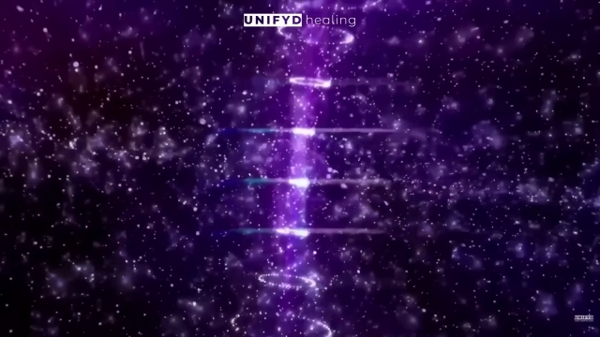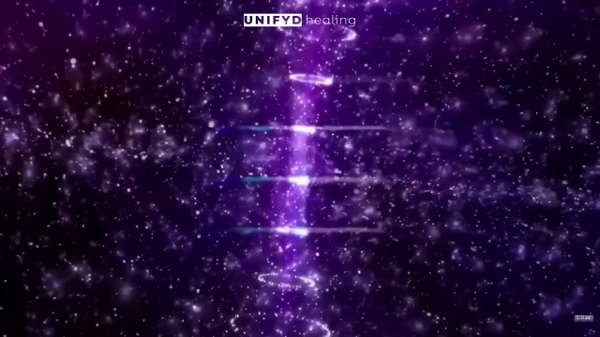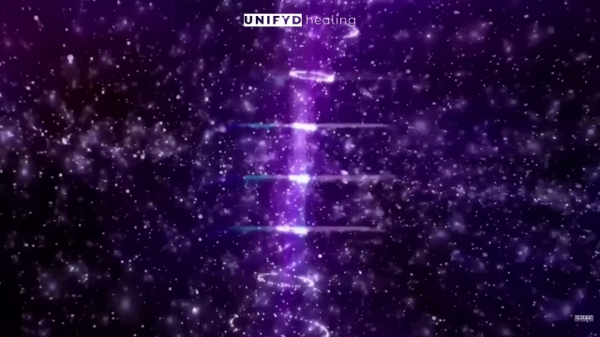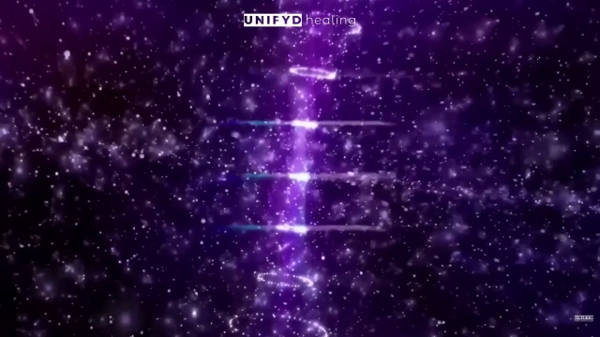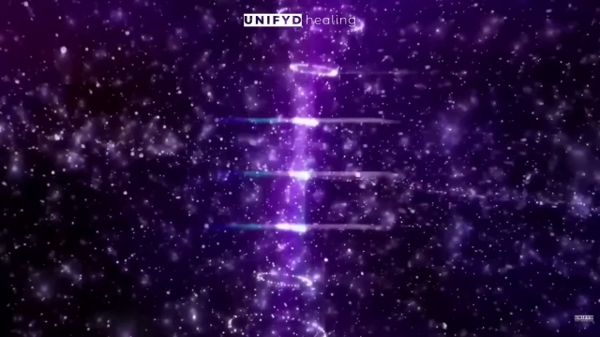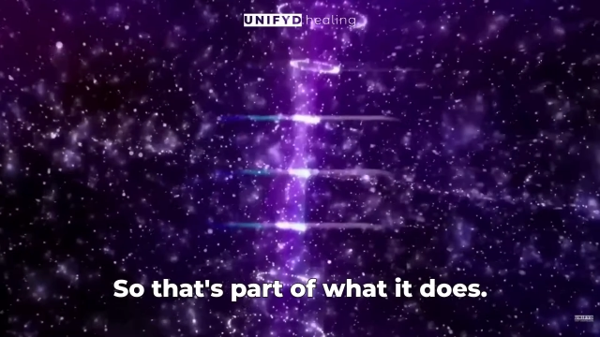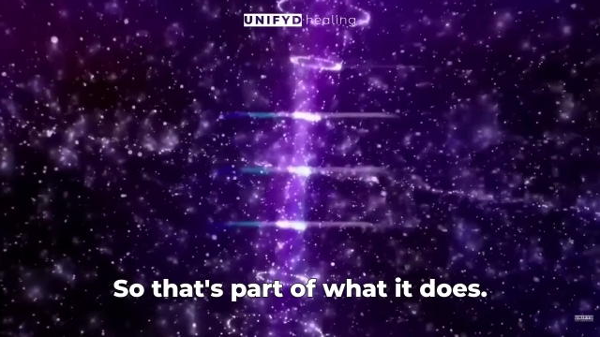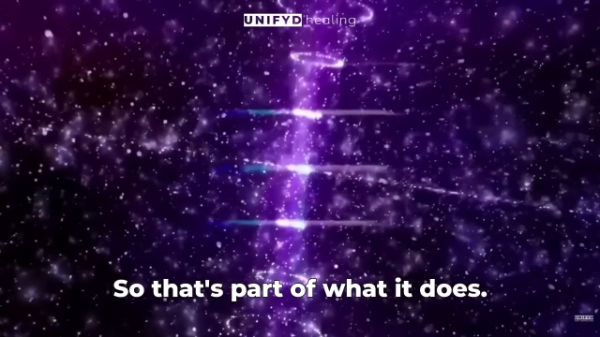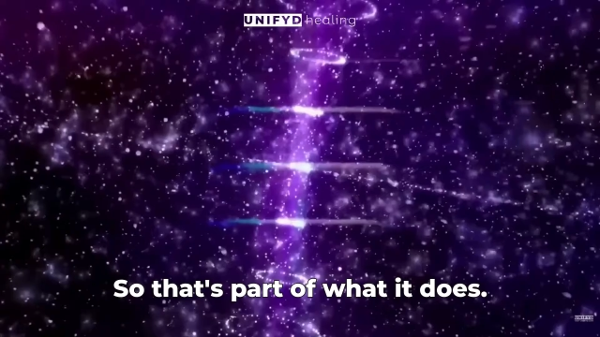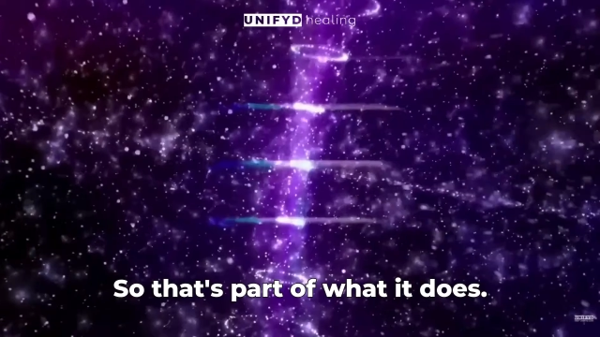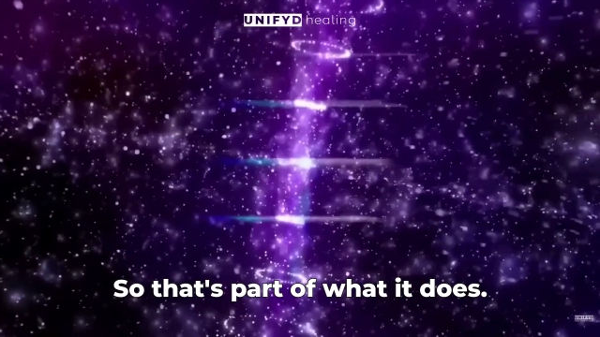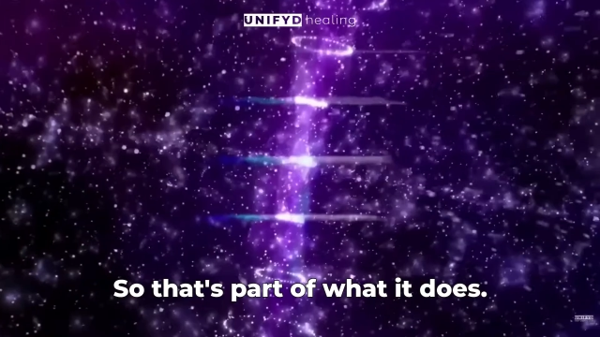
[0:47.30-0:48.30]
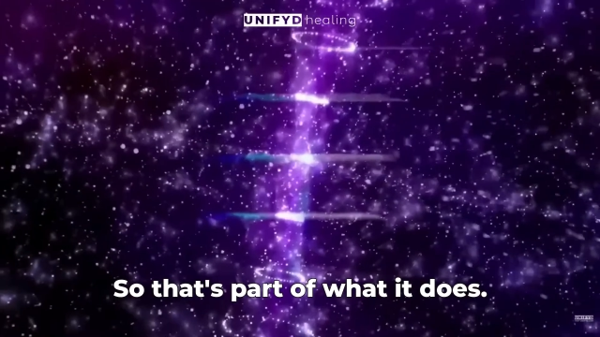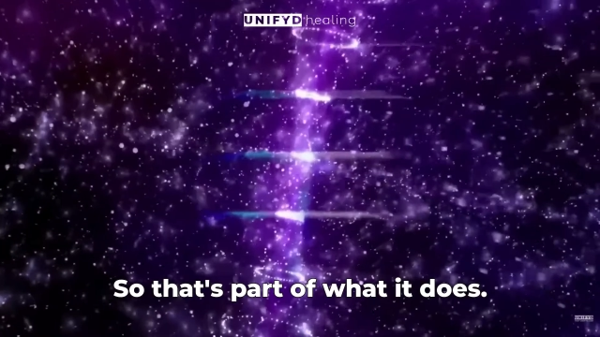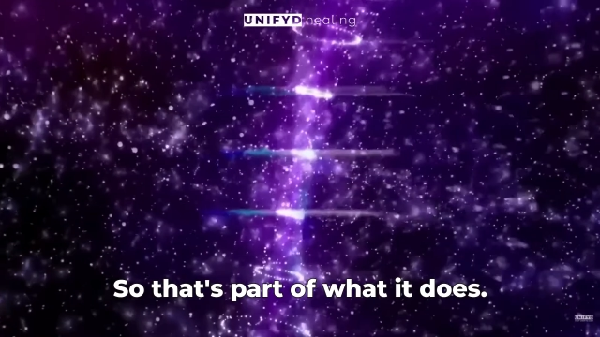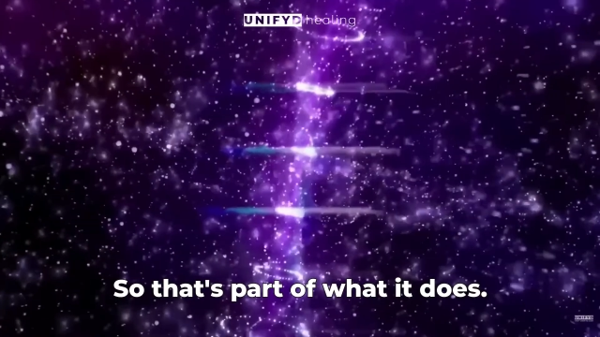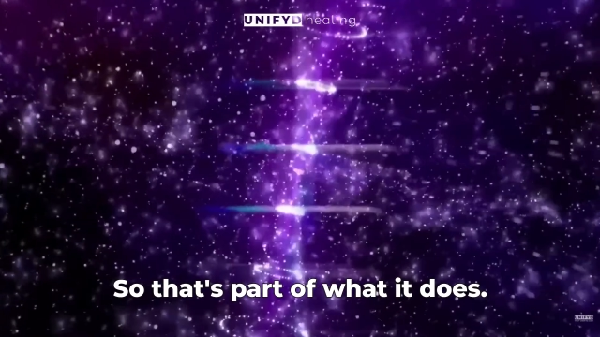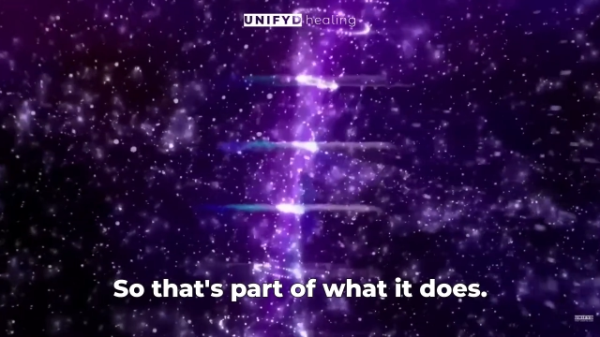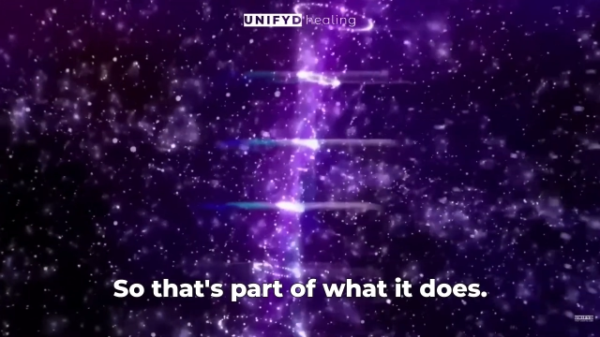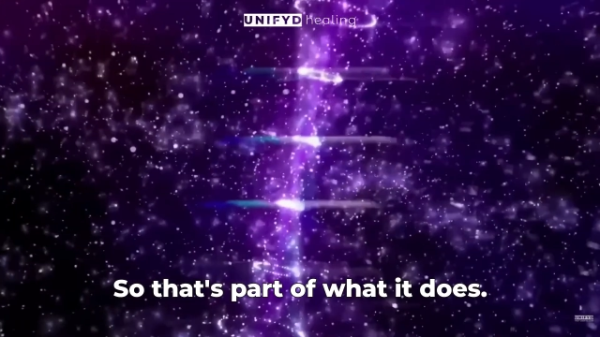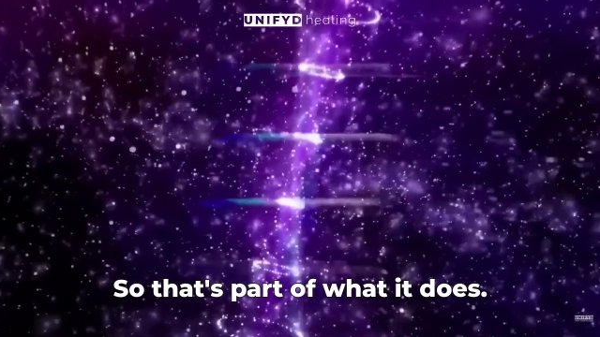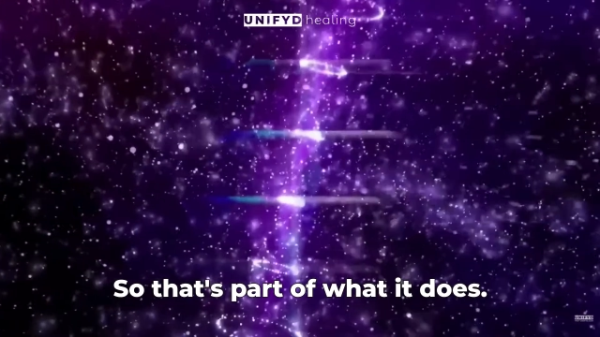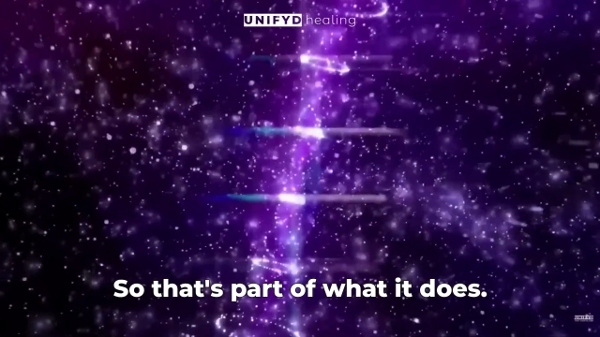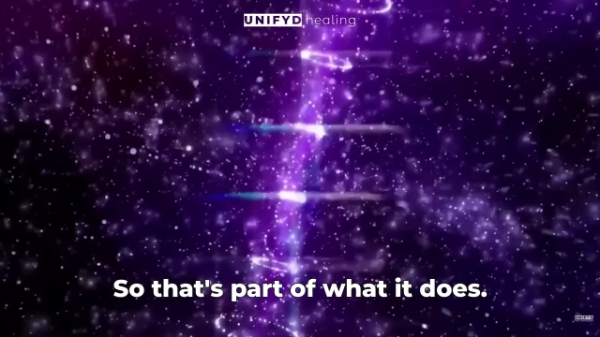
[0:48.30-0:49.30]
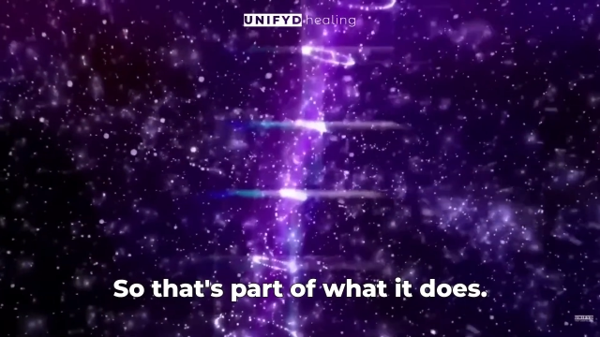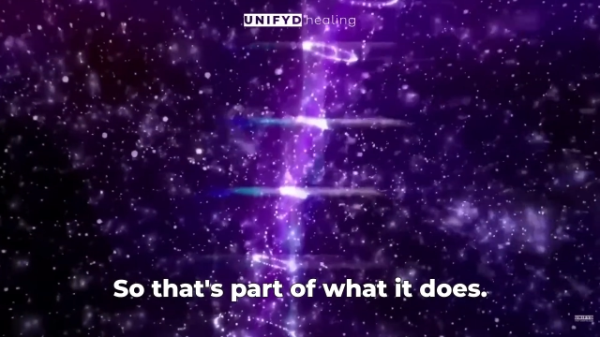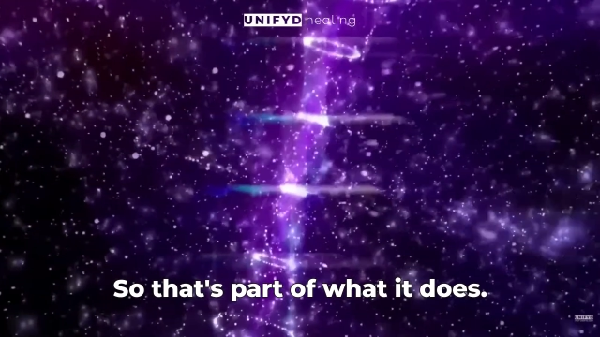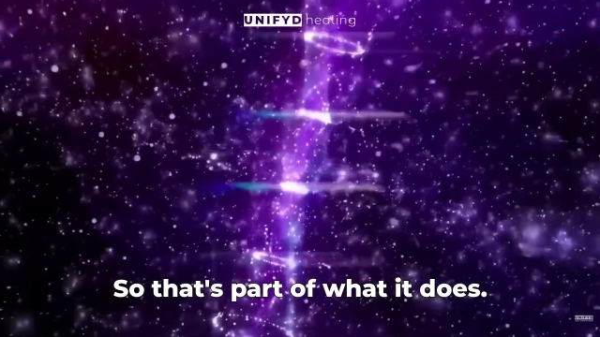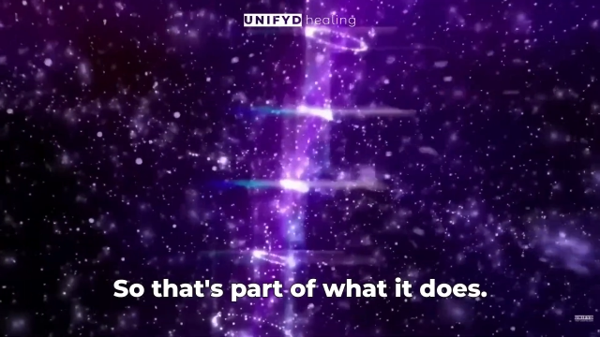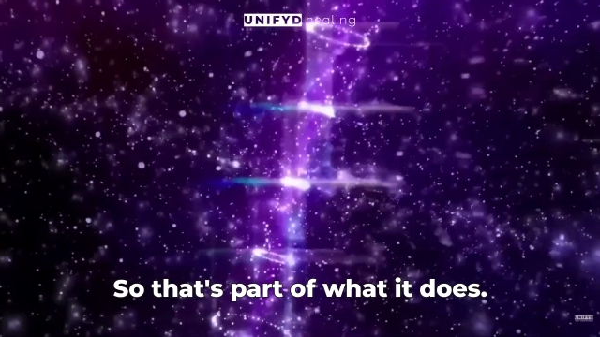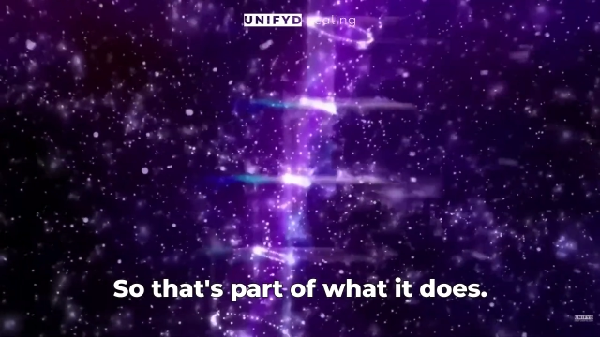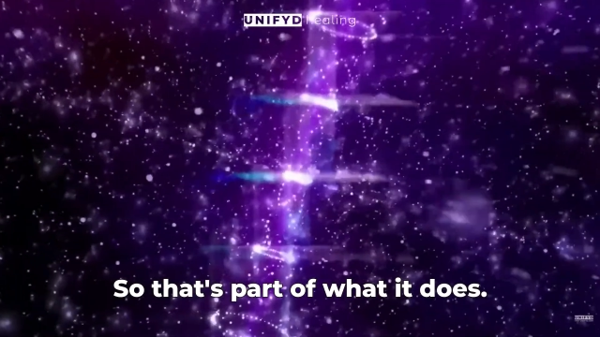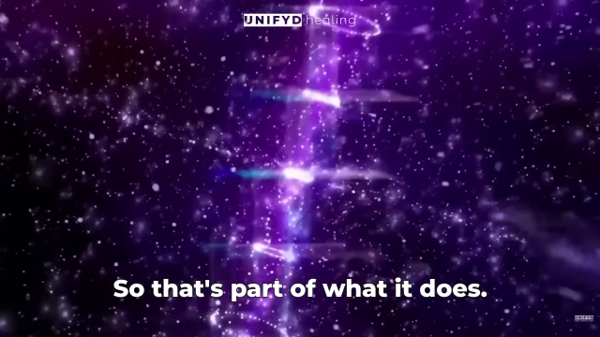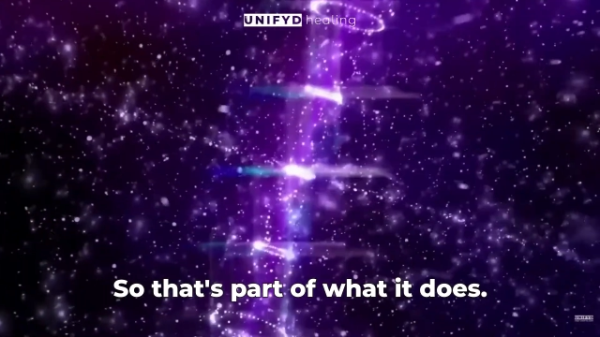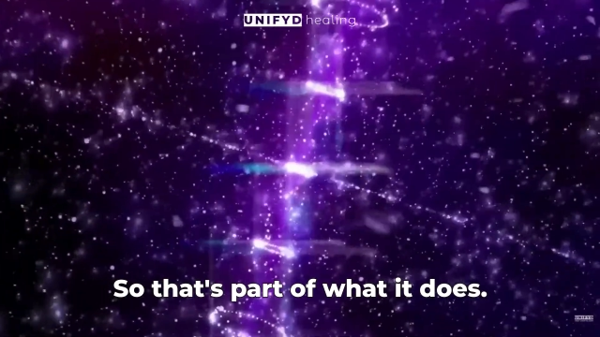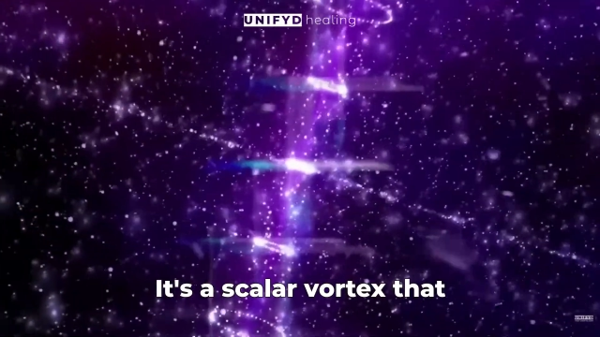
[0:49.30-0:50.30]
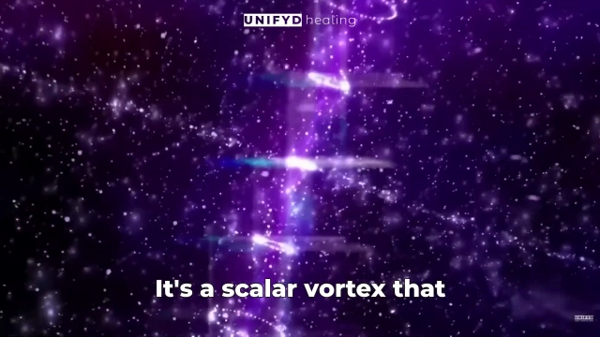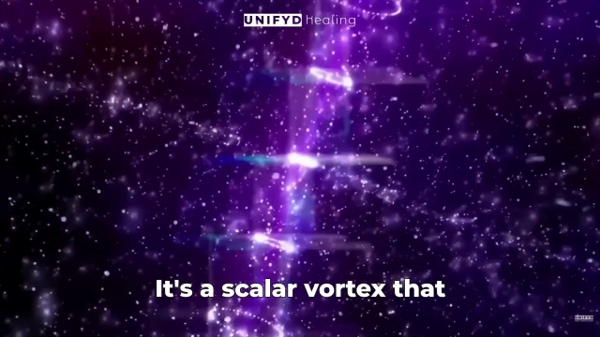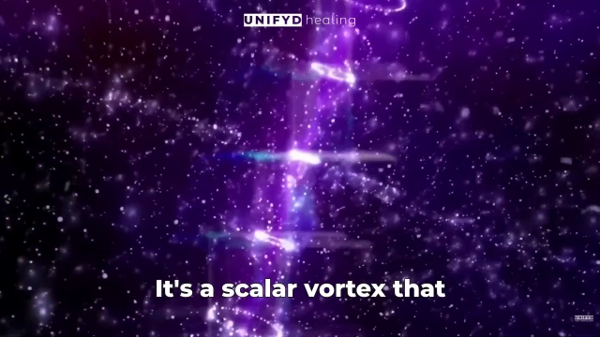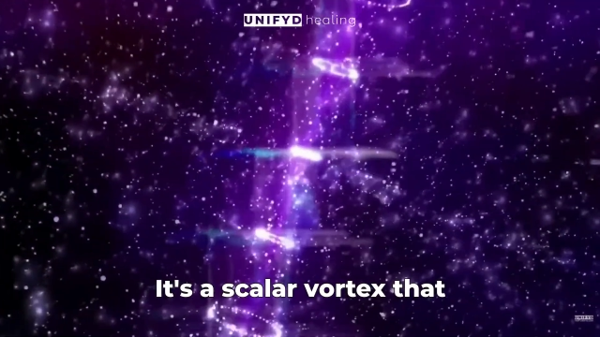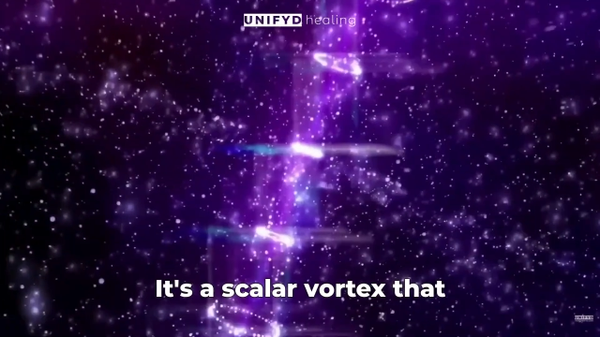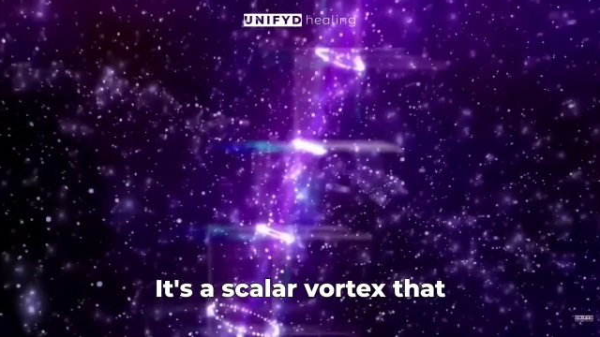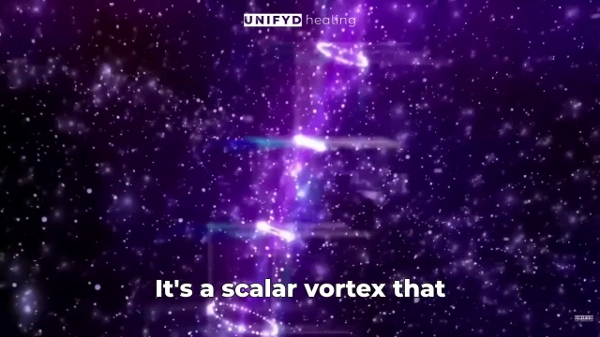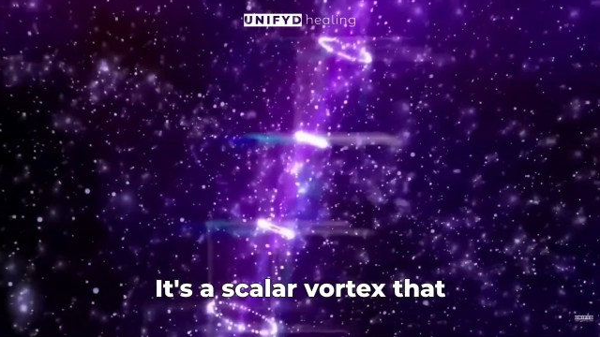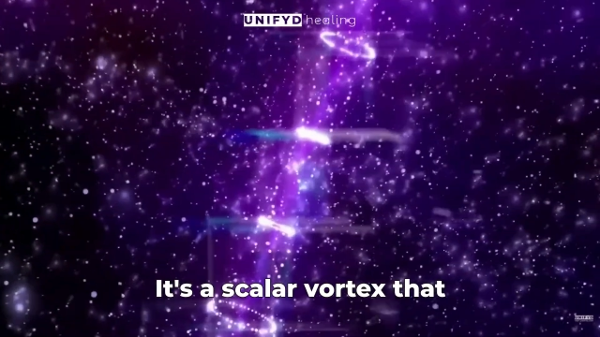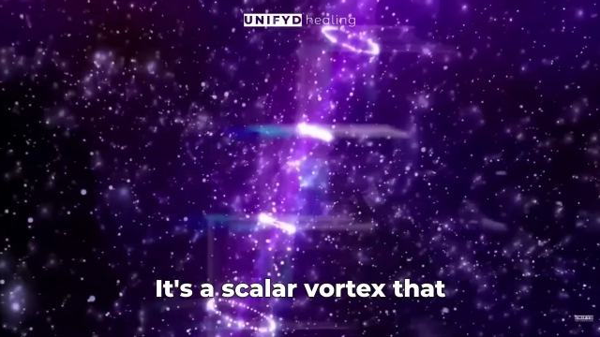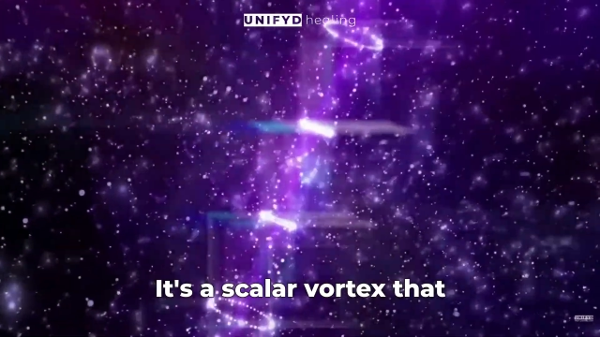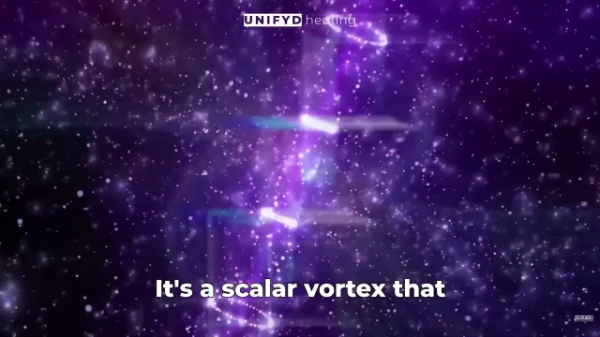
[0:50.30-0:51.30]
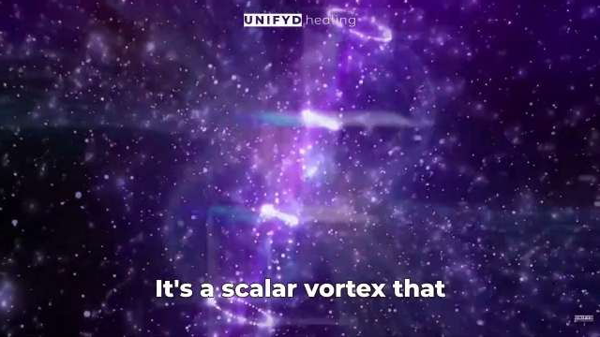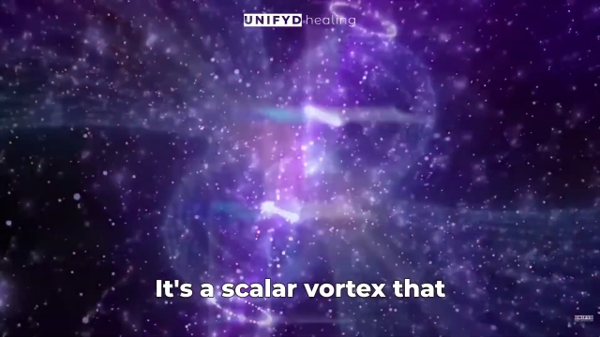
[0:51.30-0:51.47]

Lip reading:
Nobody's mouth can be seen.